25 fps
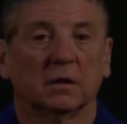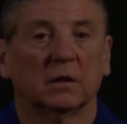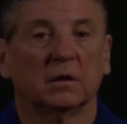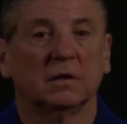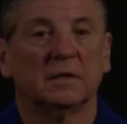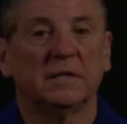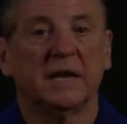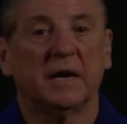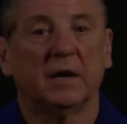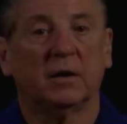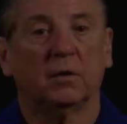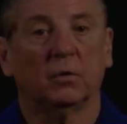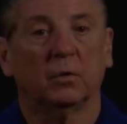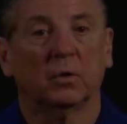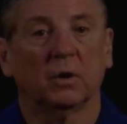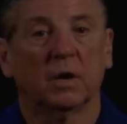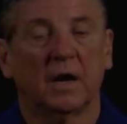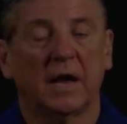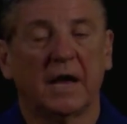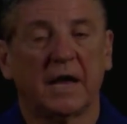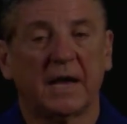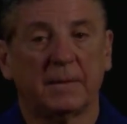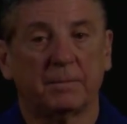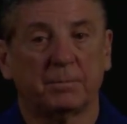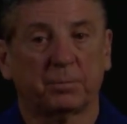Now,
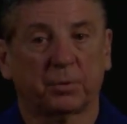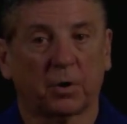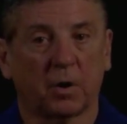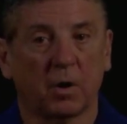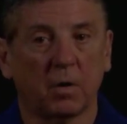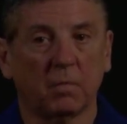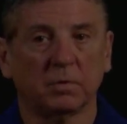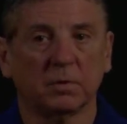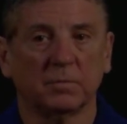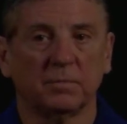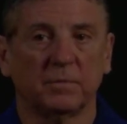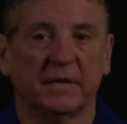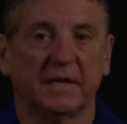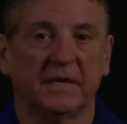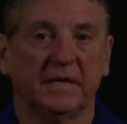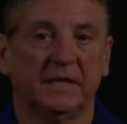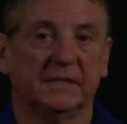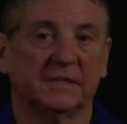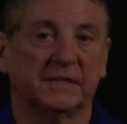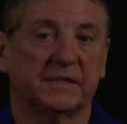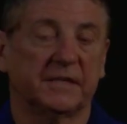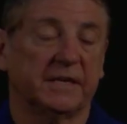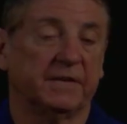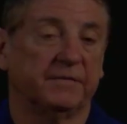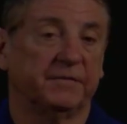a problem
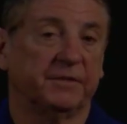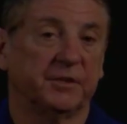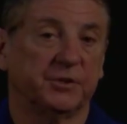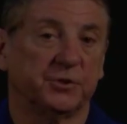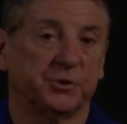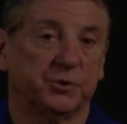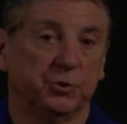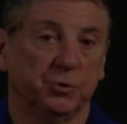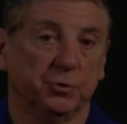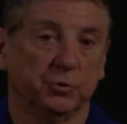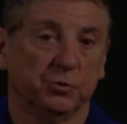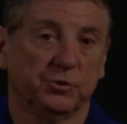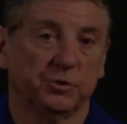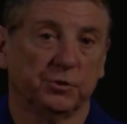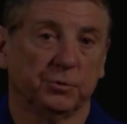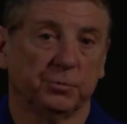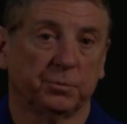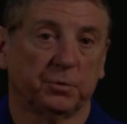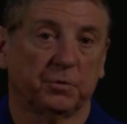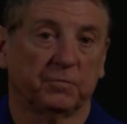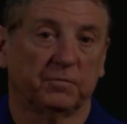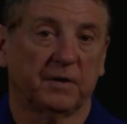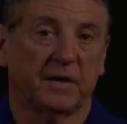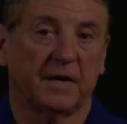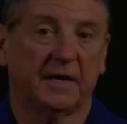is if this user
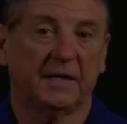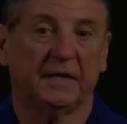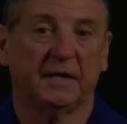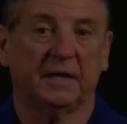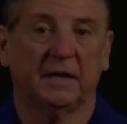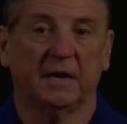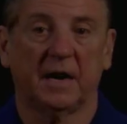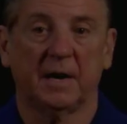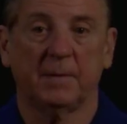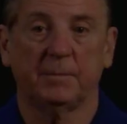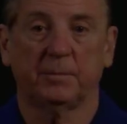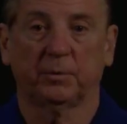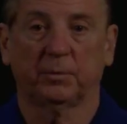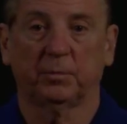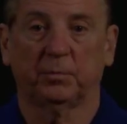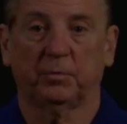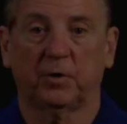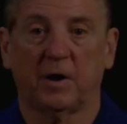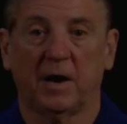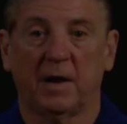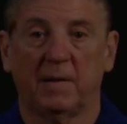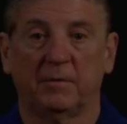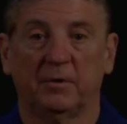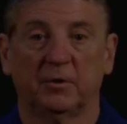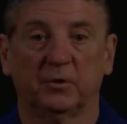provided
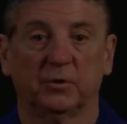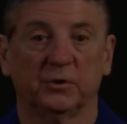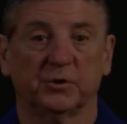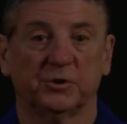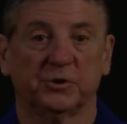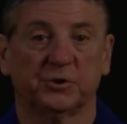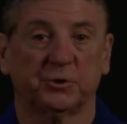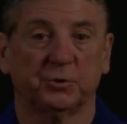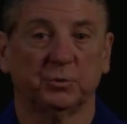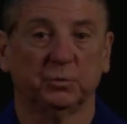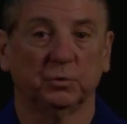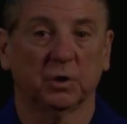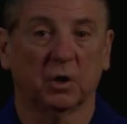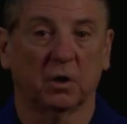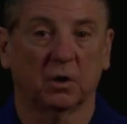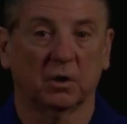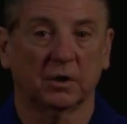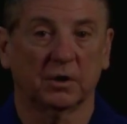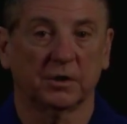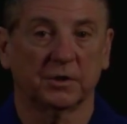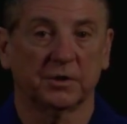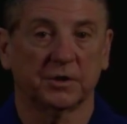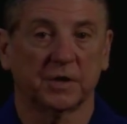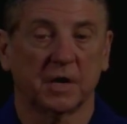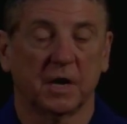hyperparameter is too
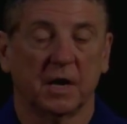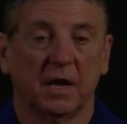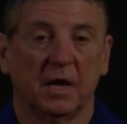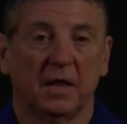large,